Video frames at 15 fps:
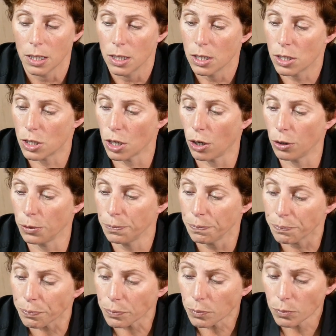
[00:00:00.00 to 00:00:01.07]
So
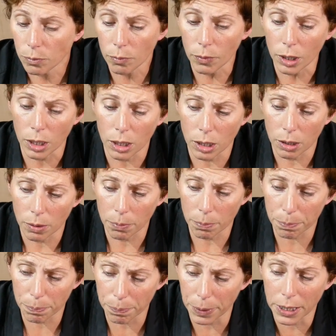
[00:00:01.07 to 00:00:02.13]

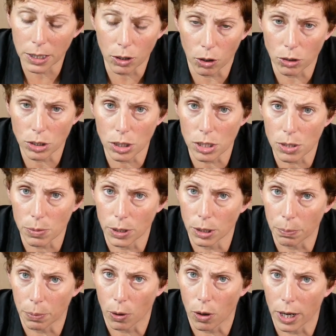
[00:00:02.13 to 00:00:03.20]
be conscious when
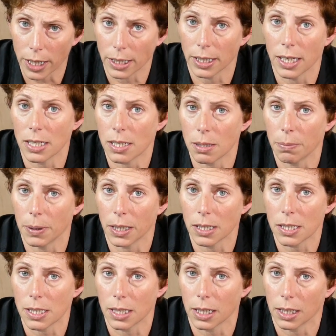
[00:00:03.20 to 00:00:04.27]
you're buying. That's the
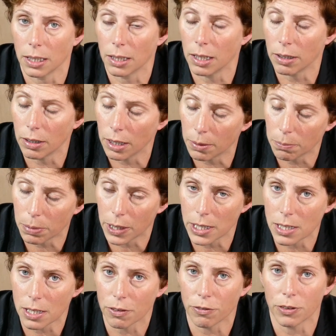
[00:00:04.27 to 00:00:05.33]
biggest thing. And in
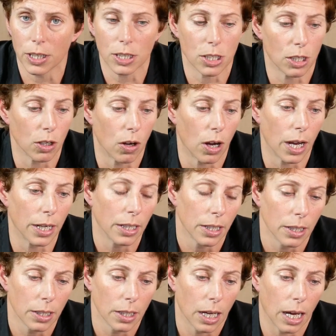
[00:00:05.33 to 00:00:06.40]
Plastic Free July,
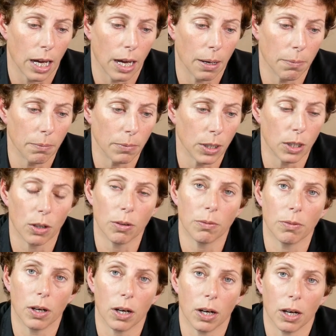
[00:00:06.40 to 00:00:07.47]

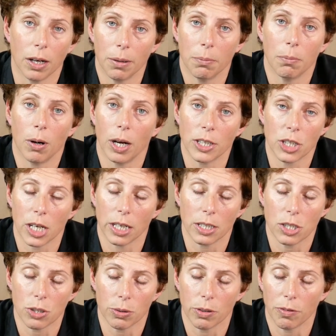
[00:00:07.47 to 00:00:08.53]
my
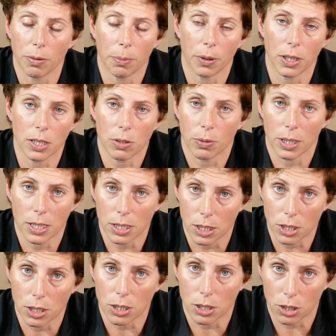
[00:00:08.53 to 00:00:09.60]
challenge to everybody is always
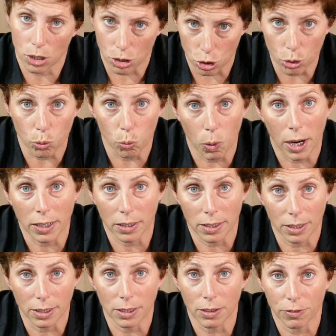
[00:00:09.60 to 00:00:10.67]
to do one
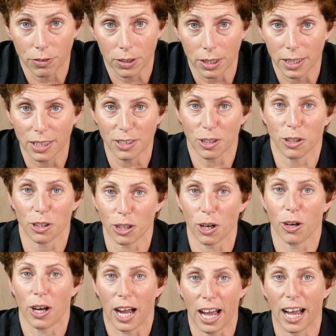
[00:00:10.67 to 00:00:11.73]
thing differently. Don't
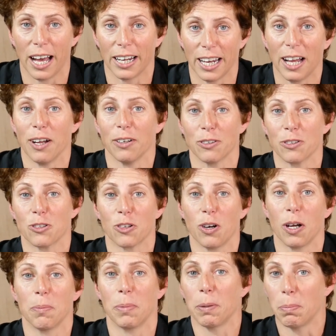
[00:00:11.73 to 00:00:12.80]
go hard out and
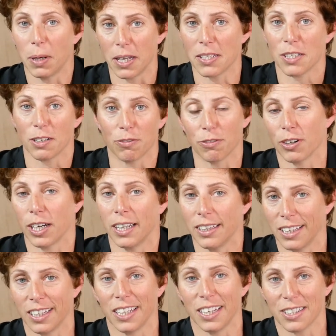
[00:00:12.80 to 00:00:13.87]
try and be plastic free
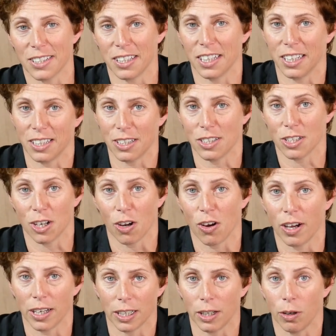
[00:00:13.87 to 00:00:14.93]
and then get to the end of
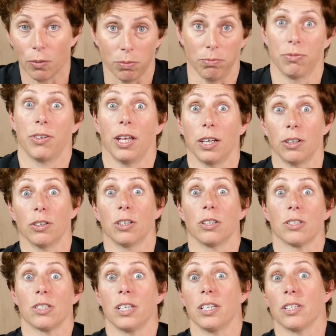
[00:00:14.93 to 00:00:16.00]
July and go, thank
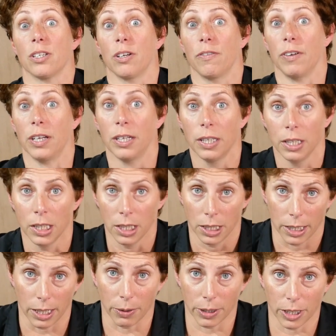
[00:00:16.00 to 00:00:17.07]
goodness that's over.
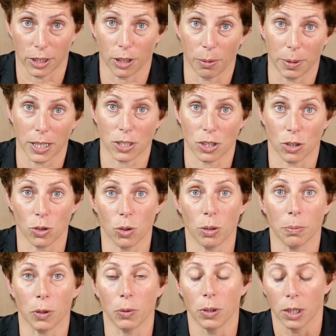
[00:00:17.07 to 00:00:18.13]
Now we can go back to
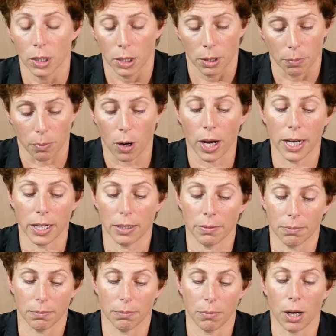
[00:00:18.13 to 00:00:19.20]
normal.
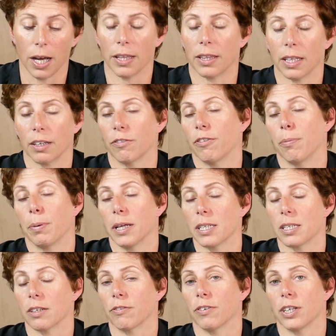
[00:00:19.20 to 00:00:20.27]
My thing for
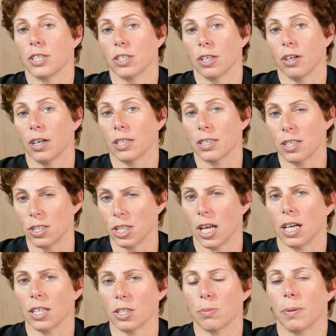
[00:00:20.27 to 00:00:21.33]
Plastic Free July is to
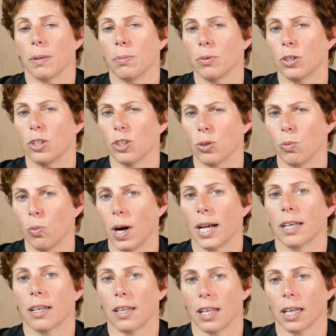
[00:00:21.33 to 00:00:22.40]
challenge people to do
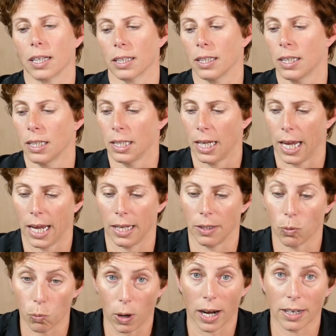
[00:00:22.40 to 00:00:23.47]
one thing. And
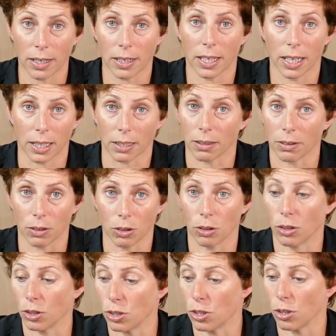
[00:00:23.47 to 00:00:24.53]
the one thing
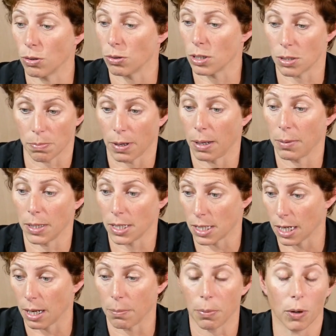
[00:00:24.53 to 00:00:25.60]
you could do is maybe
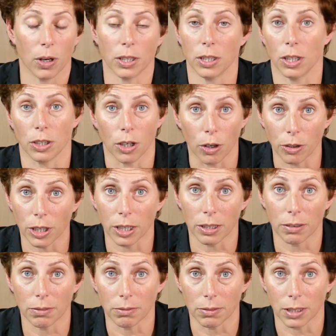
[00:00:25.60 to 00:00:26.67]
start buying your
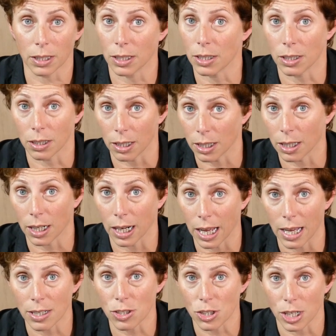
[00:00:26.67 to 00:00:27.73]
yogurt in a
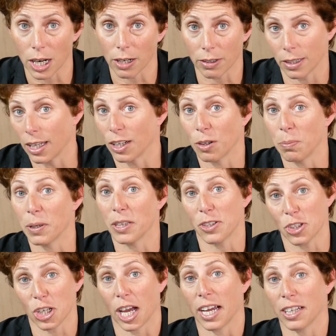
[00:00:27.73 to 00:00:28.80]
glass jar, and that could be
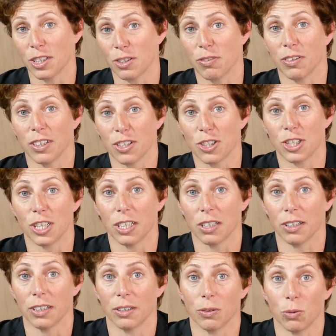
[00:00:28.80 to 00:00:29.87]
the change for this
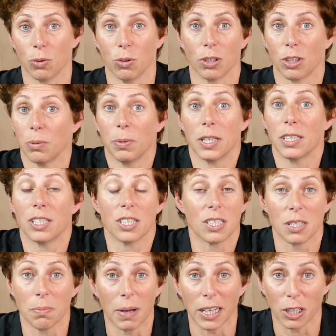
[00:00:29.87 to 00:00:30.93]
year, or it could be
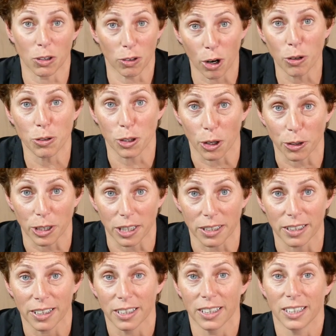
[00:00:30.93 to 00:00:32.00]
just to make your own
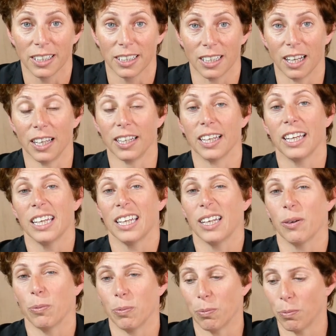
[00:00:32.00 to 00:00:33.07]
yogurt. Like,
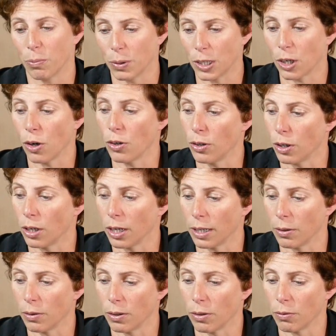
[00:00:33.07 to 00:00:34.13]
we don't,
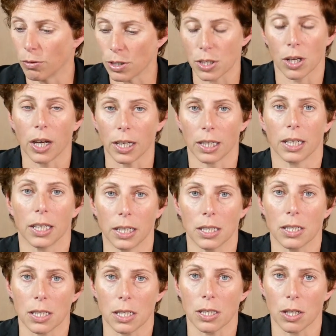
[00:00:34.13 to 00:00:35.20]
like, recycling
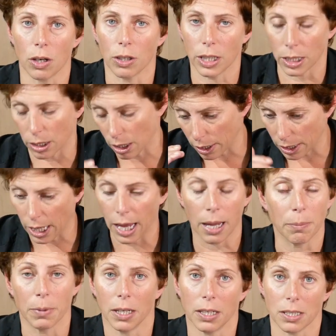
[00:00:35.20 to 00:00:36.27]
is only like the
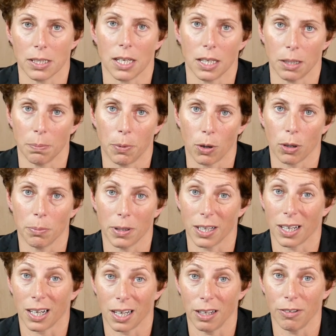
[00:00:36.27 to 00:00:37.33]
ambulance at the bottom of
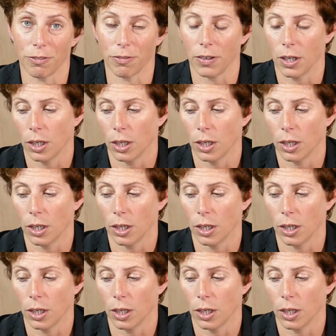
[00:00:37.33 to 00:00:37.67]
the cliff.